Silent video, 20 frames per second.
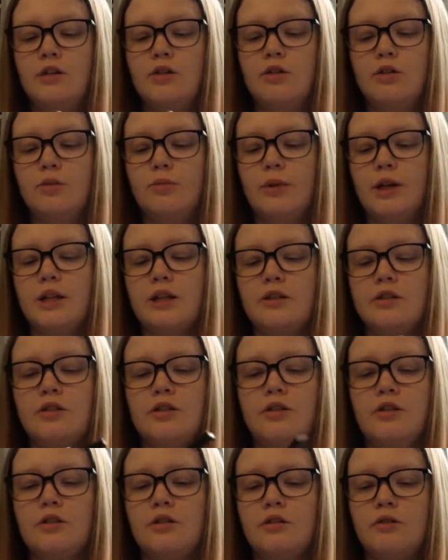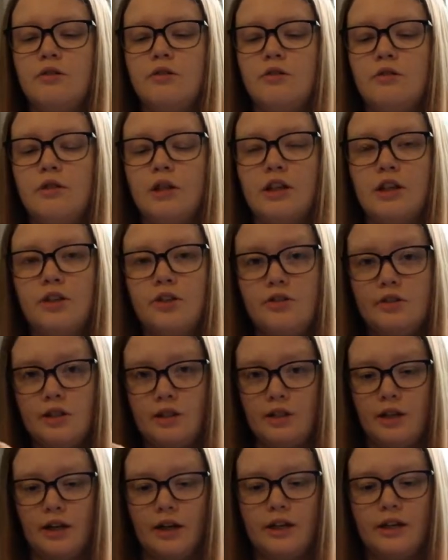you're meant to like use a
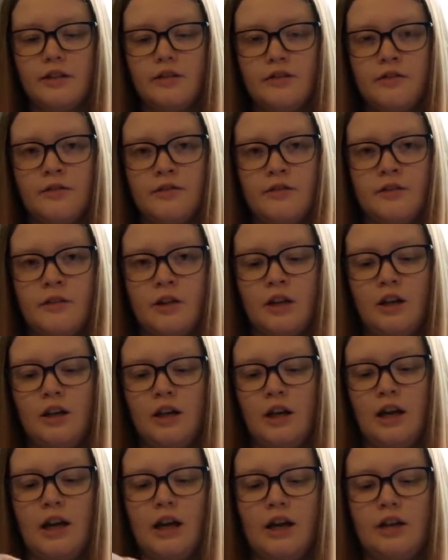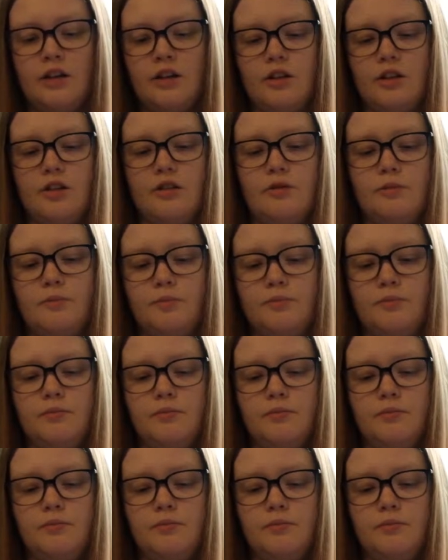knife and you